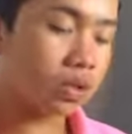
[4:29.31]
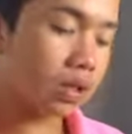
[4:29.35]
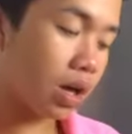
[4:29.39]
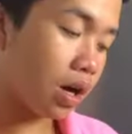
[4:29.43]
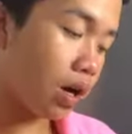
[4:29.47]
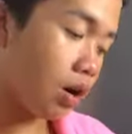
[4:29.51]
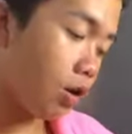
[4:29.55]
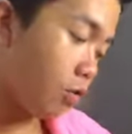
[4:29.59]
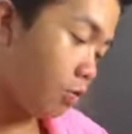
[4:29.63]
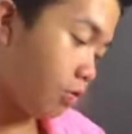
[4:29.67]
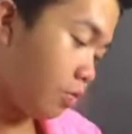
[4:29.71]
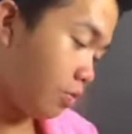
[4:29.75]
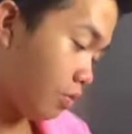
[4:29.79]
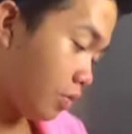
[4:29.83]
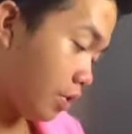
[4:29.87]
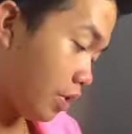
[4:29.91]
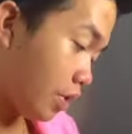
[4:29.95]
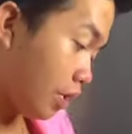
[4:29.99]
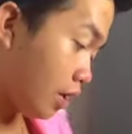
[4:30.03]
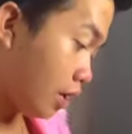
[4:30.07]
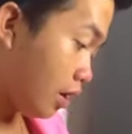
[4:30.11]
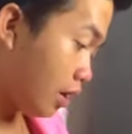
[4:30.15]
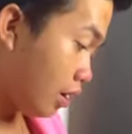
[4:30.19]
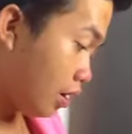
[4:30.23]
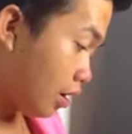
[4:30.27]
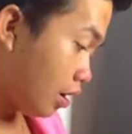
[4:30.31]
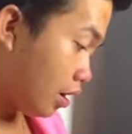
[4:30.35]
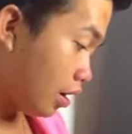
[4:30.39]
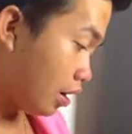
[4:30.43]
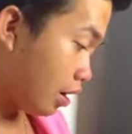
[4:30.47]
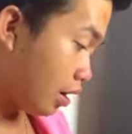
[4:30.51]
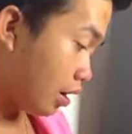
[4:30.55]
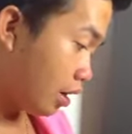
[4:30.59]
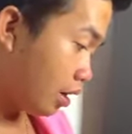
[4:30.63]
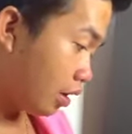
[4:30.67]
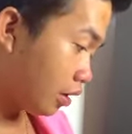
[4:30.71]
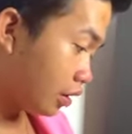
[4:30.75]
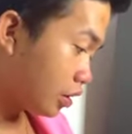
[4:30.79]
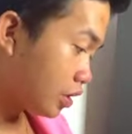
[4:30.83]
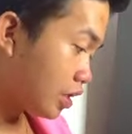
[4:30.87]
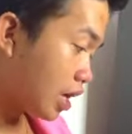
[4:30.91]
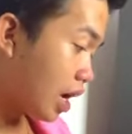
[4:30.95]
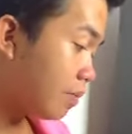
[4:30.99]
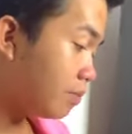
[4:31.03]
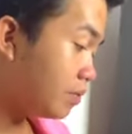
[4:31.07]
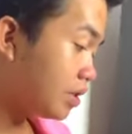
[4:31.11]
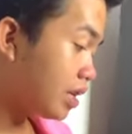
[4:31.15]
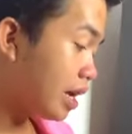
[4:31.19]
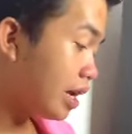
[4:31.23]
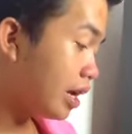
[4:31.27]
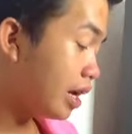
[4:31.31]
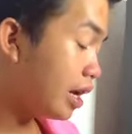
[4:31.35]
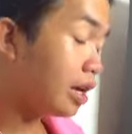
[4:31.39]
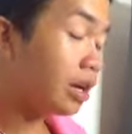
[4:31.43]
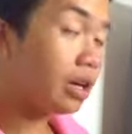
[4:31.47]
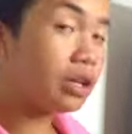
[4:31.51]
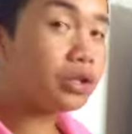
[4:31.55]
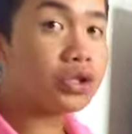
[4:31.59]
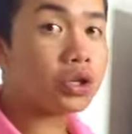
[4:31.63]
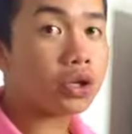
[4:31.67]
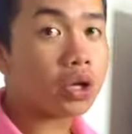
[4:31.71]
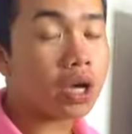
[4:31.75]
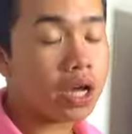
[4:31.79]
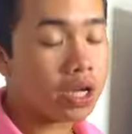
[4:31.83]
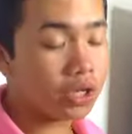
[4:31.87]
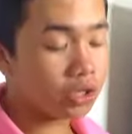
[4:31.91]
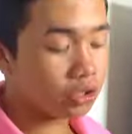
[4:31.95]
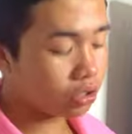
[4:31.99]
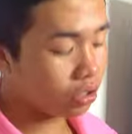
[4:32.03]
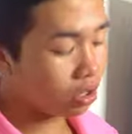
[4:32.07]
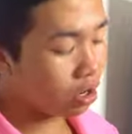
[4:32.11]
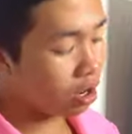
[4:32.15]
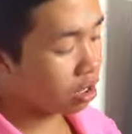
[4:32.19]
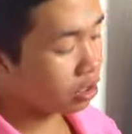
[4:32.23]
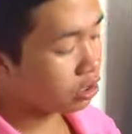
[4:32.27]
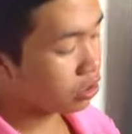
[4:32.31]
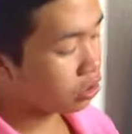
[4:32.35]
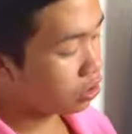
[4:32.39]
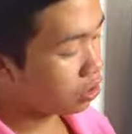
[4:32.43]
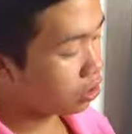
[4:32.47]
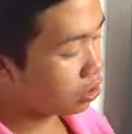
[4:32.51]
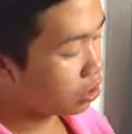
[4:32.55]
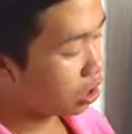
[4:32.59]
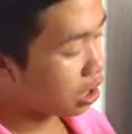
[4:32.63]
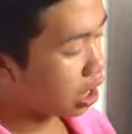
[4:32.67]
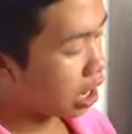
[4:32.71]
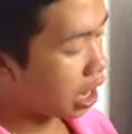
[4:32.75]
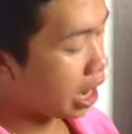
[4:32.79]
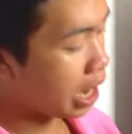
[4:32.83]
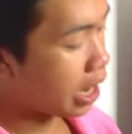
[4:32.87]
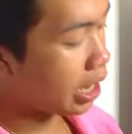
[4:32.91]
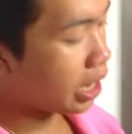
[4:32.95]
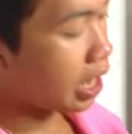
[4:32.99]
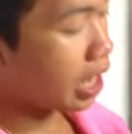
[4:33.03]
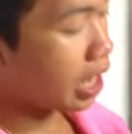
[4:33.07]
because I'm taking education, so I